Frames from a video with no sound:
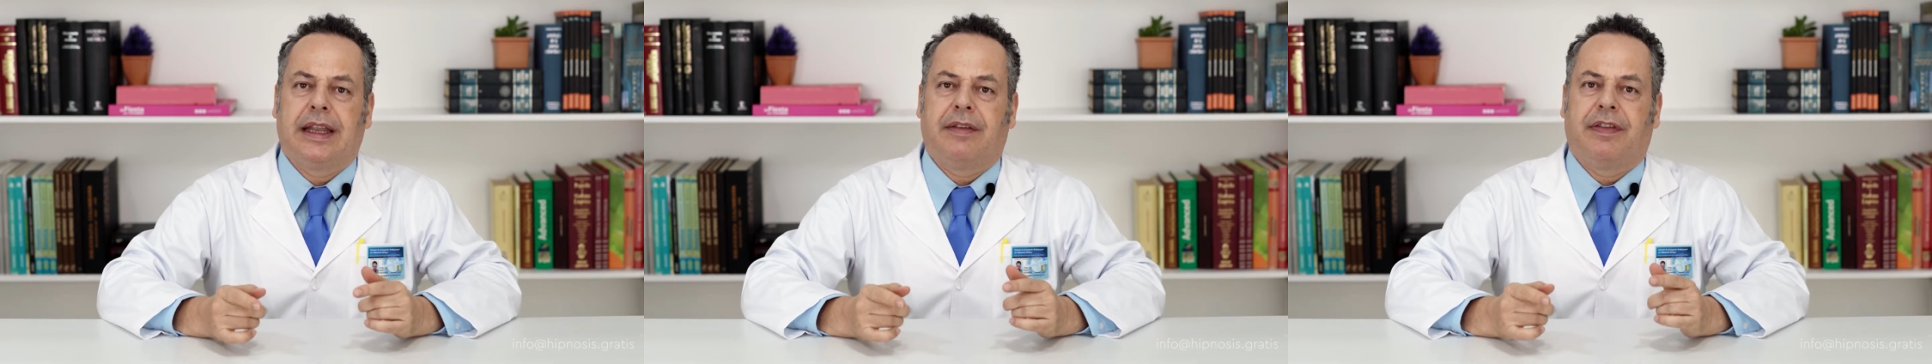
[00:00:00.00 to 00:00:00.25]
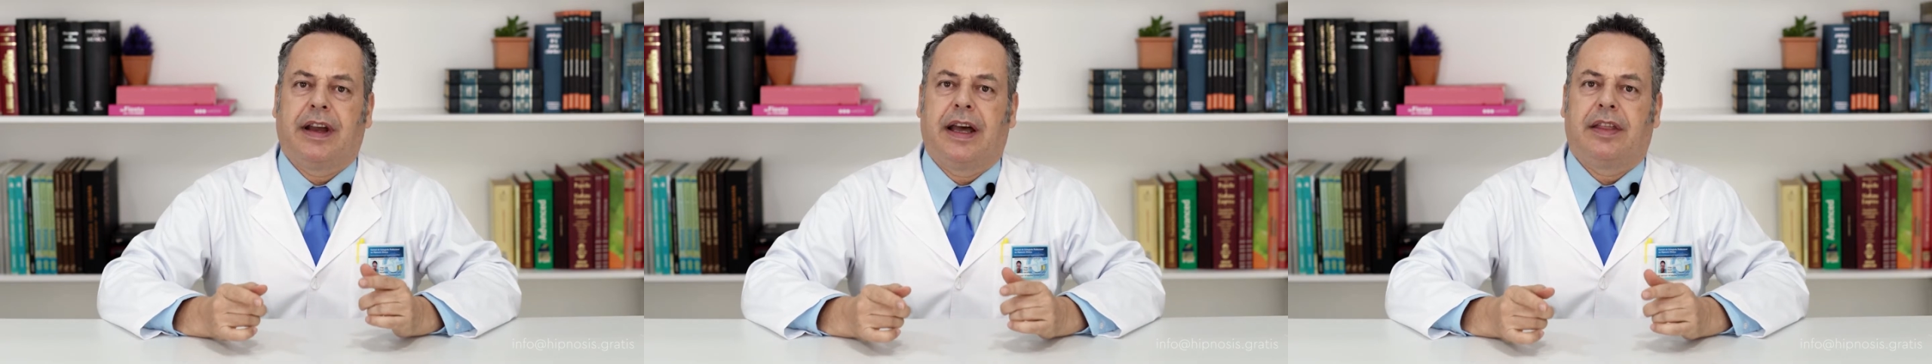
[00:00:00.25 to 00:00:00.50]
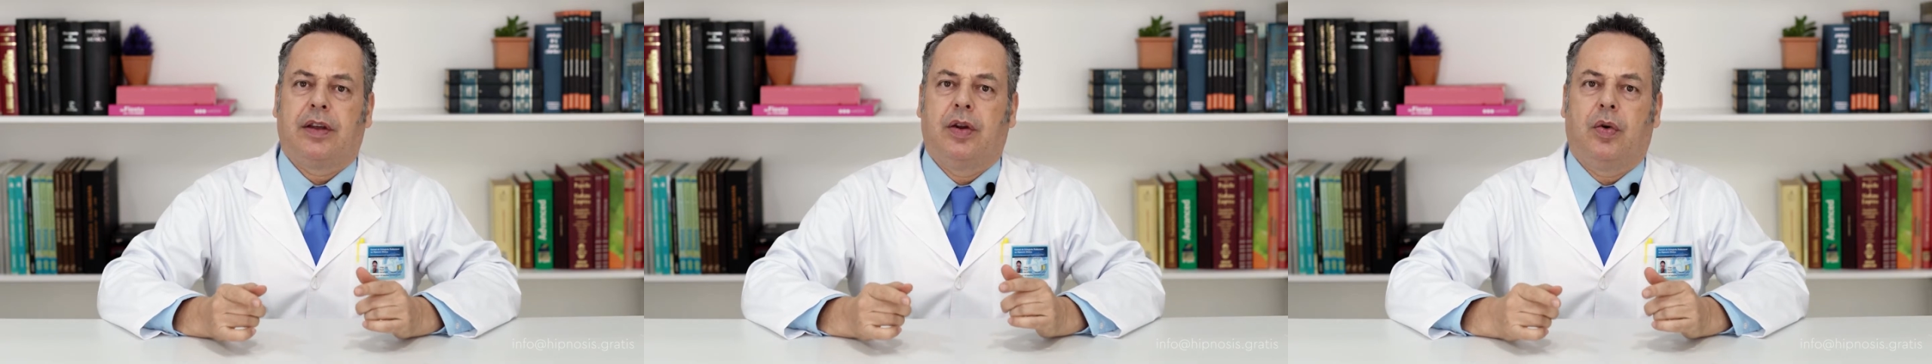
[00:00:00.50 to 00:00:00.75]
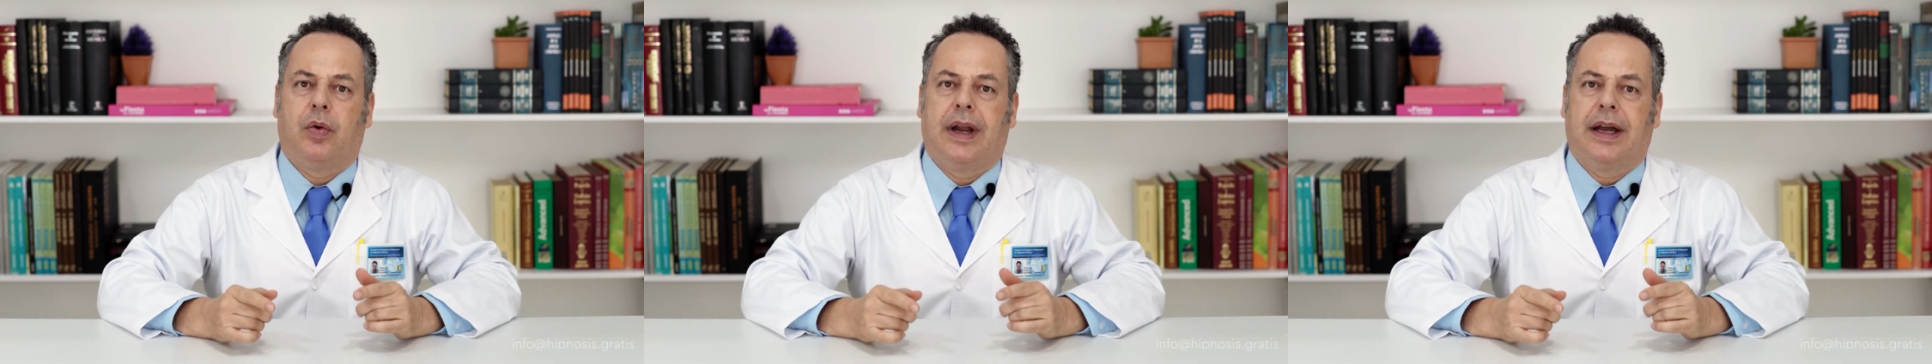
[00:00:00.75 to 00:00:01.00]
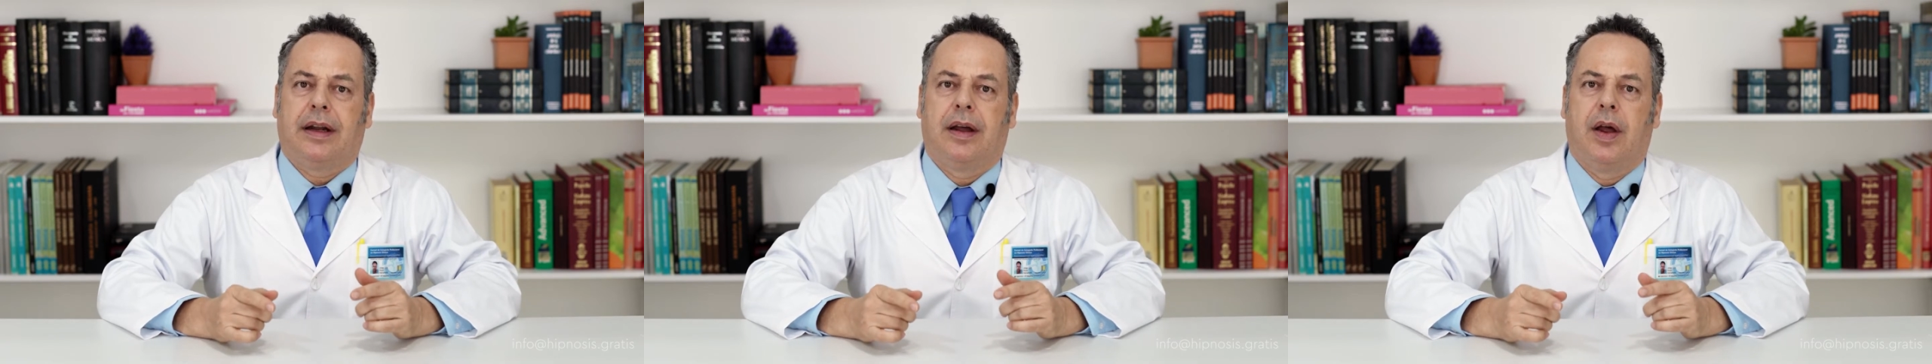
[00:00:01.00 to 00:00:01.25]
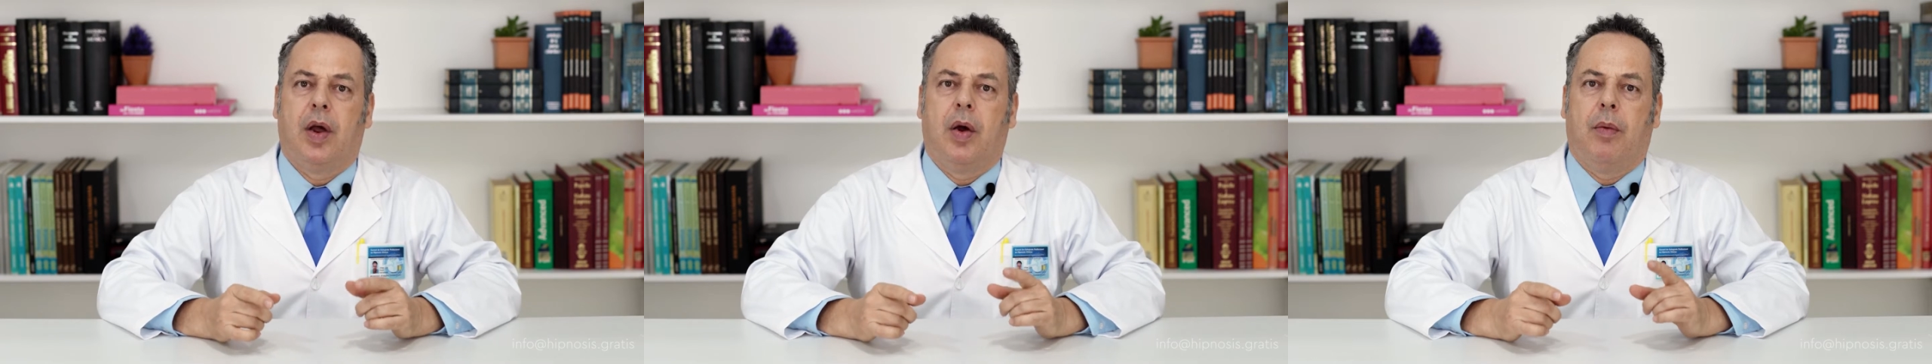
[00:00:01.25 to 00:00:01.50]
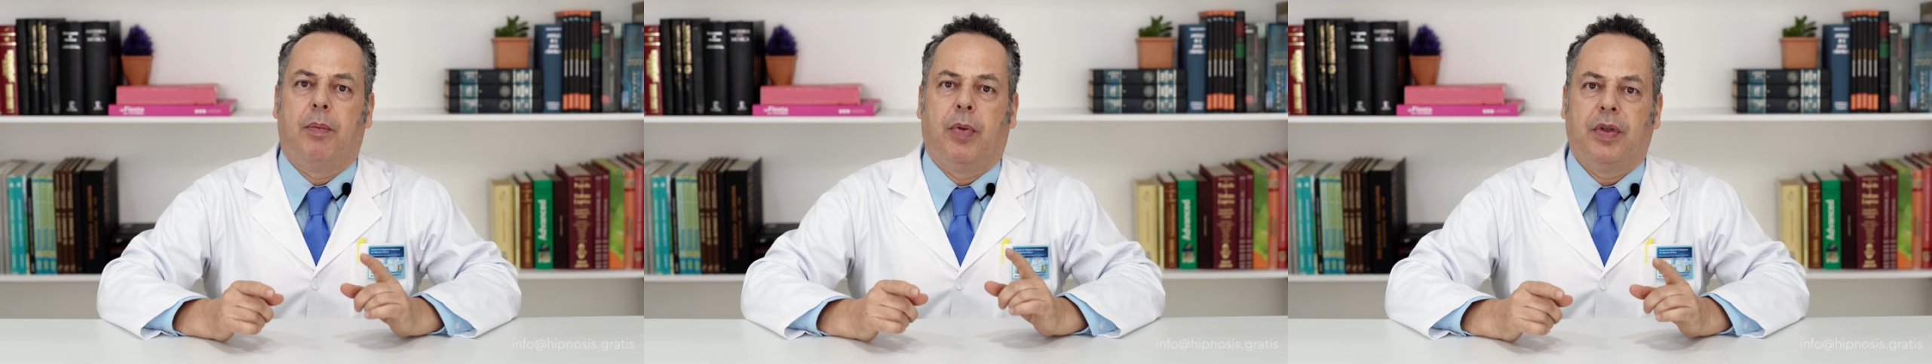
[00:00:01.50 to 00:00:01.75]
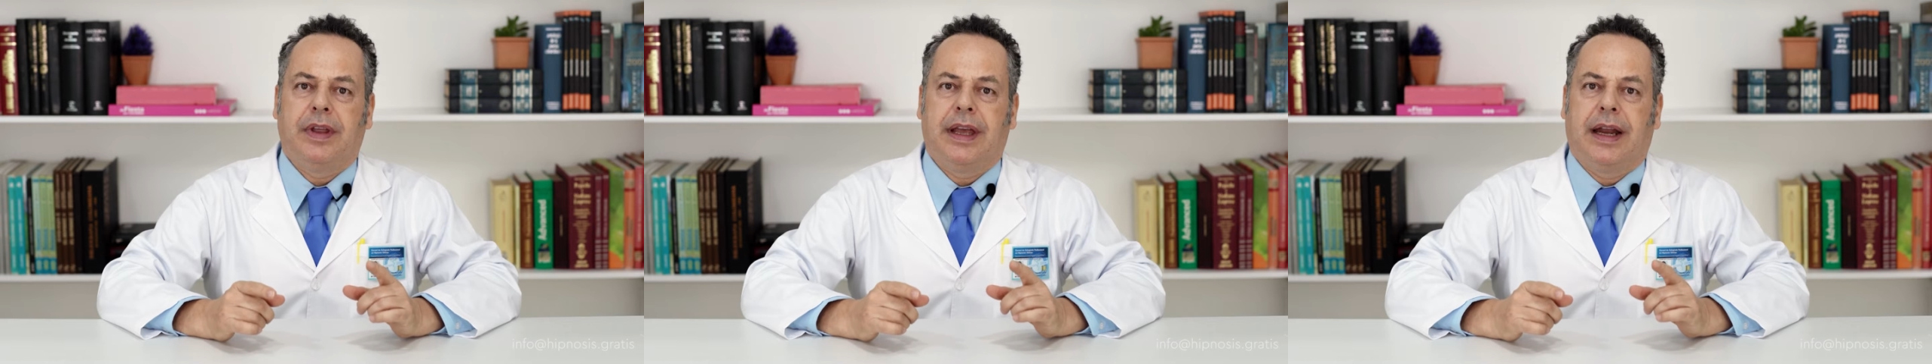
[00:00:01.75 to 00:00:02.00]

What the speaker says: that hypnotism was not